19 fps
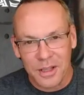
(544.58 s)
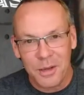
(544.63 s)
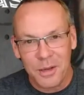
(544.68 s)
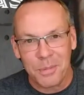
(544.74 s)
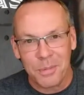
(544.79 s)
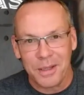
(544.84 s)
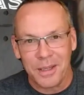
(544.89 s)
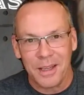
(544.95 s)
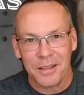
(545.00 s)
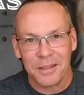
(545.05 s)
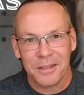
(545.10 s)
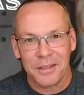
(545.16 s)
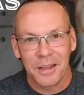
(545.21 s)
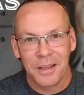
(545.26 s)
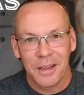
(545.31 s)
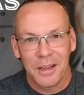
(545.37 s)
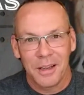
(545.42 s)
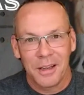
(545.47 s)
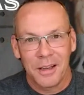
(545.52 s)

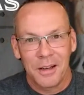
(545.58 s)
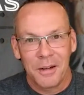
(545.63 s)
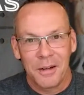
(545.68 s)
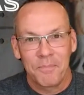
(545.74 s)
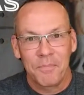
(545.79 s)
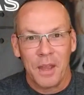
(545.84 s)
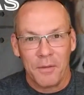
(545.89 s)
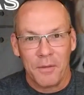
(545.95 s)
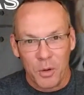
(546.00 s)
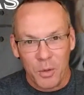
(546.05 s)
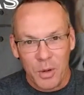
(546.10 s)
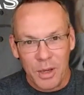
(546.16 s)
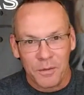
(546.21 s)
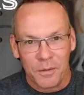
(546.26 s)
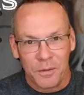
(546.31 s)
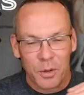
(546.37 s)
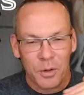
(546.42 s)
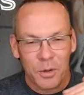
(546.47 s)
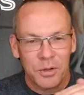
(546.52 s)
sleepiness. If you
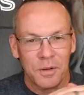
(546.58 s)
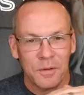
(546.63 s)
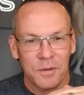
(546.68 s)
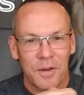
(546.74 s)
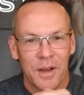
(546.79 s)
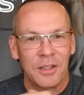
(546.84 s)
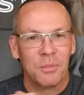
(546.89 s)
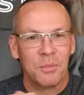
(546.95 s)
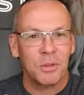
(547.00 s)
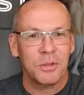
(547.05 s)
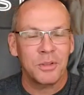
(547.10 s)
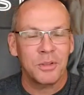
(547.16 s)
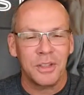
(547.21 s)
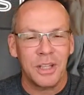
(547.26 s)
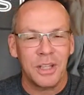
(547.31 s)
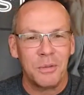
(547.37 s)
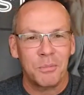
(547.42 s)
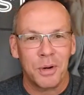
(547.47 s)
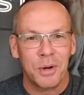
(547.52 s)
eat fruits and vegetables
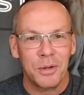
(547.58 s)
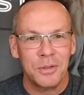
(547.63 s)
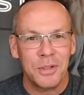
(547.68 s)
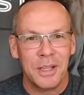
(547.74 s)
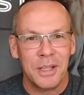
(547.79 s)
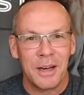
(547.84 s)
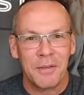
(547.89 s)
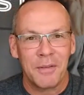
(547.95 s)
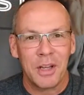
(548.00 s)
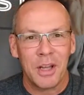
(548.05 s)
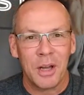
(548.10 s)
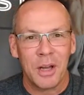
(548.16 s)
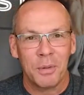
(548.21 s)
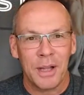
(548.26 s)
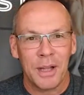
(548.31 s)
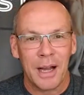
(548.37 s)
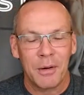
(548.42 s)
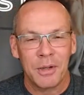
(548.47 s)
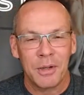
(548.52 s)
and lean protein every
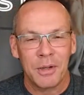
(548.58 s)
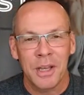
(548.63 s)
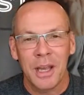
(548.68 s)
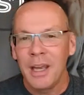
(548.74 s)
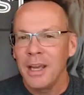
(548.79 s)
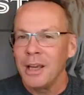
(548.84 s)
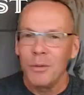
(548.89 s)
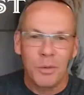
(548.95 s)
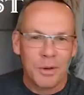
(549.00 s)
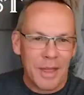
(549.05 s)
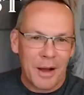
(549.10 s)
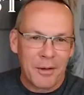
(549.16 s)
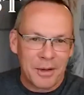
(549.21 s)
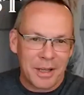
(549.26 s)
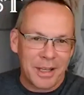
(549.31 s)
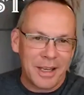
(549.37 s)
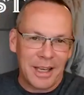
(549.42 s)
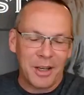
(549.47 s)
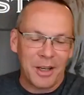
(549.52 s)
couple hours
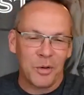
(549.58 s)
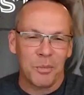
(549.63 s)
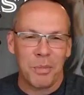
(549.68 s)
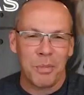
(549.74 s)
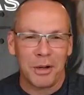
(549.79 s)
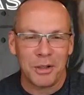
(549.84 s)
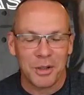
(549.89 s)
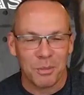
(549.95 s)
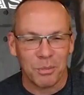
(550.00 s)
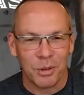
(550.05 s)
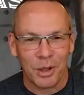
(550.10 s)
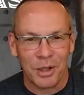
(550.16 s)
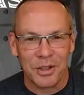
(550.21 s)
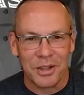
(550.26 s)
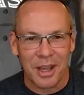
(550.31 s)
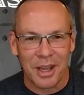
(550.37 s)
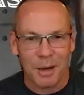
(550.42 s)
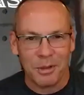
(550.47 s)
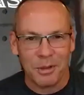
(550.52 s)
without getting into a bunch of
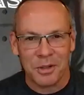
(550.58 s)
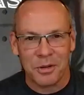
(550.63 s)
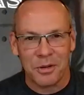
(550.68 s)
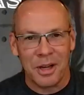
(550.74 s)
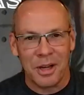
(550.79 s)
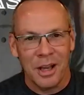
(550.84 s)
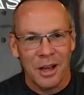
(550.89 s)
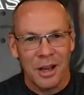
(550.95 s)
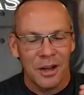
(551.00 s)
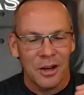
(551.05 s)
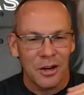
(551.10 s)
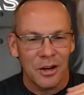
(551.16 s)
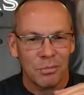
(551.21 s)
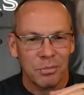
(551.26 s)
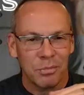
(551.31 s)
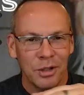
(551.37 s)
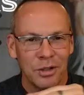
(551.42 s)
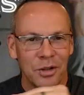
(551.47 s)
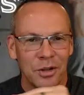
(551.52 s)
blood chemistry,
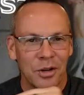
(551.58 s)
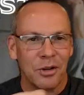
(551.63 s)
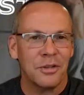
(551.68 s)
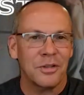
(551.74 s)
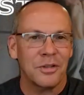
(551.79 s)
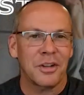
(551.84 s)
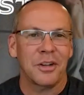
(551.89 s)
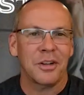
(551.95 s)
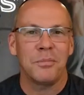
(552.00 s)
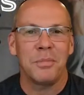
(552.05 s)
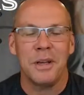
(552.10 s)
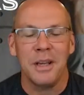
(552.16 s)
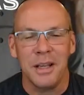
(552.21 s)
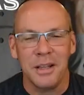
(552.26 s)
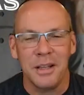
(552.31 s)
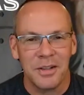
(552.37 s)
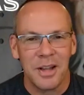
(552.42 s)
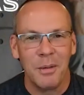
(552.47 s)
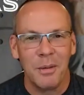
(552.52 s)
your blood sugar is going to
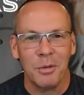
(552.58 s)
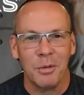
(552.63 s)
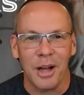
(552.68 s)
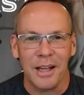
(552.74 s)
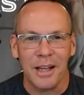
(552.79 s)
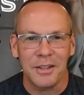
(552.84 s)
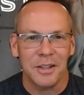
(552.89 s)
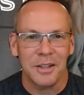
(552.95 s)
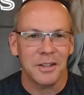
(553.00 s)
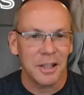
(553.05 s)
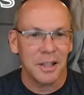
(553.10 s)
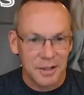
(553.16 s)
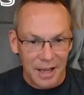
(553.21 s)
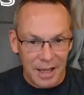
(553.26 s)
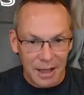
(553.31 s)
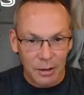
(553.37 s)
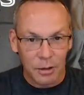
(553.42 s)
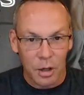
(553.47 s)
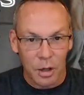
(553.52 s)
be stabilized because
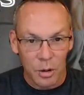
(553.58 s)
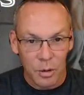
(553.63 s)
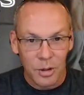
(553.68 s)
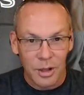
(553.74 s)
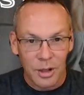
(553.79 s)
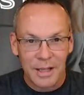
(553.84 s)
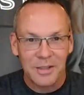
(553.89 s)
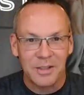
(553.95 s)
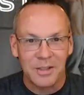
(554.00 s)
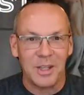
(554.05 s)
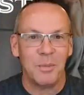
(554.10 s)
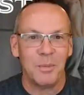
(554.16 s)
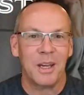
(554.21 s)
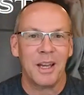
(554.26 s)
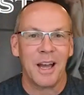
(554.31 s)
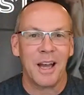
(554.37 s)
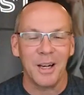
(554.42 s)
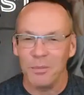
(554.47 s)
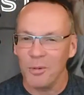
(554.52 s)
it's a low
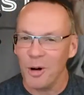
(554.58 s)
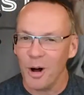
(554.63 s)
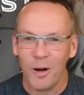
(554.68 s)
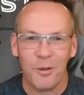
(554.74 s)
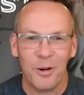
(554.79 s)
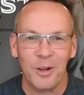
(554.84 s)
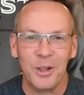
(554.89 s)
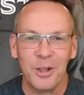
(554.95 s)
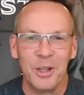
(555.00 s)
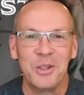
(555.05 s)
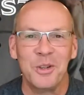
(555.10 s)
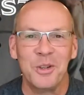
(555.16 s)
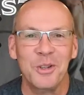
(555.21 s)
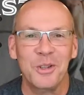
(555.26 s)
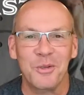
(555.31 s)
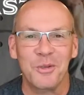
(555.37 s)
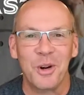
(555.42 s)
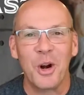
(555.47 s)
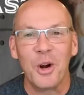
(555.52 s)
glycemic item. All of our
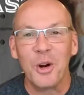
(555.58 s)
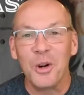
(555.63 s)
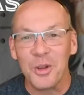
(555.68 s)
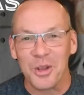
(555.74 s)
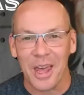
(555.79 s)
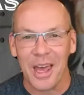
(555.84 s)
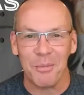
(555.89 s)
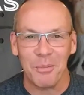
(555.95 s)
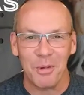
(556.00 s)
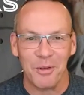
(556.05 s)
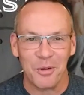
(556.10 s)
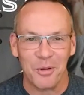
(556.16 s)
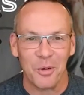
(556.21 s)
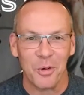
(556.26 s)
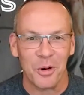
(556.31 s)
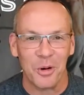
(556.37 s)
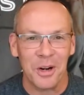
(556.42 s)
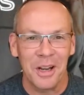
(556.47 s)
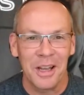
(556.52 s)
listeners have heard that
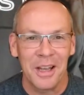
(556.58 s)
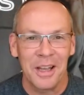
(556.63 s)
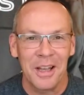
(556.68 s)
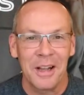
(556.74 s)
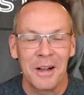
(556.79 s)
before,